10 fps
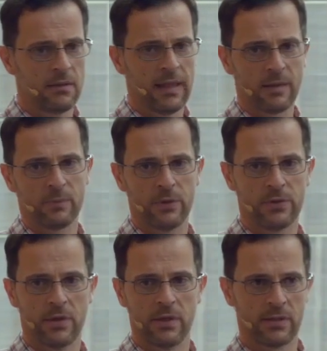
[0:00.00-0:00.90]
that
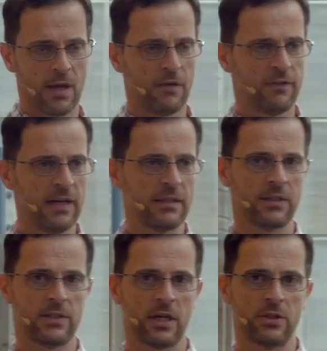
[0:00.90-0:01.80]
person is kind of an
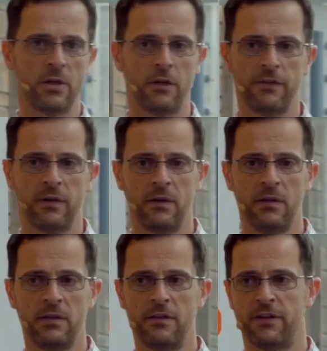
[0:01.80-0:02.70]
intersection of
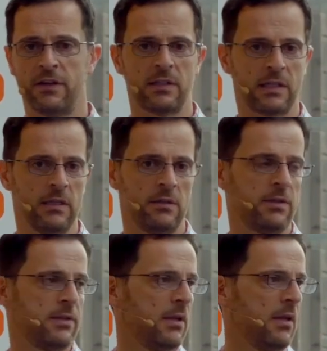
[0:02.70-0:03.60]
different
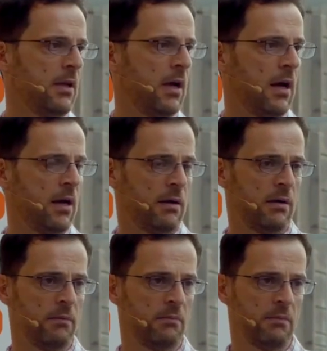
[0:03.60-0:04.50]
skills.
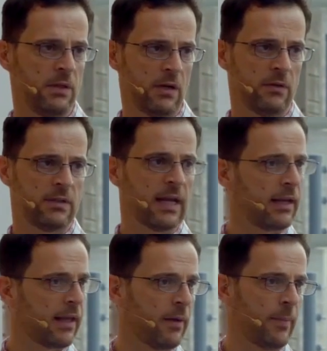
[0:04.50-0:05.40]

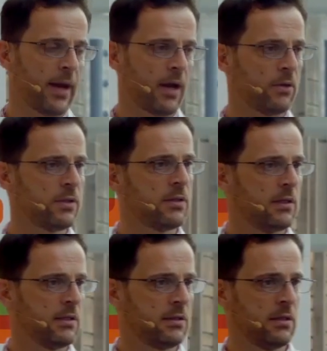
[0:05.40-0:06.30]
Technical background
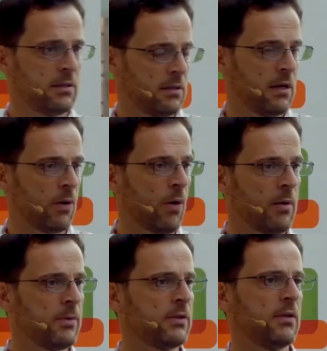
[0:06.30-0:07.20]
is a
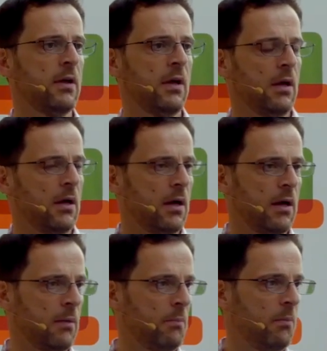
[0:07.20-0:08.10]
requirement.
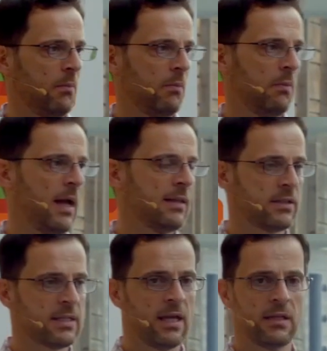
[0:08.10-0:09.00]

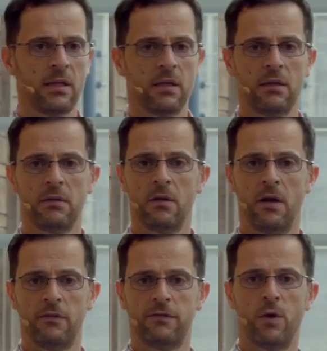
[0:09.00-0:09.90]
Understanding
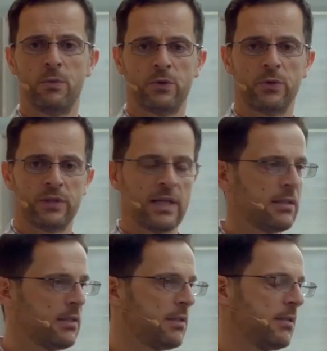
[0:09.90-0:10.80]
of open source
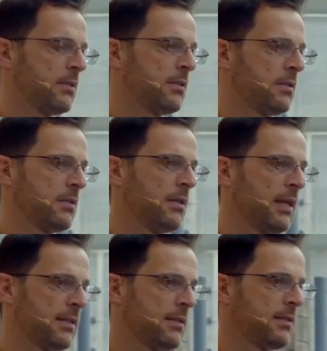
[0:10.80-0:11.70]
licenses,
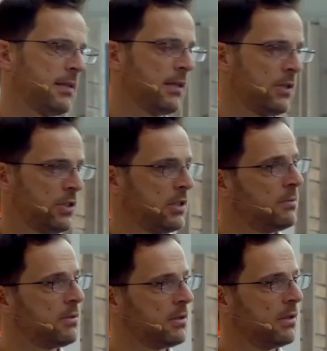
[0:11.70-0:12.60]
licensing
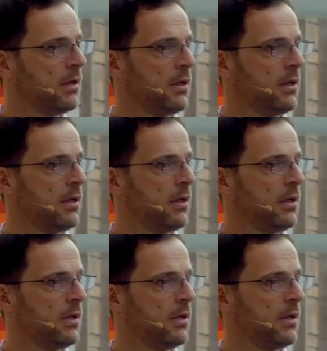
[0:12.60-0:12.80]
regimes,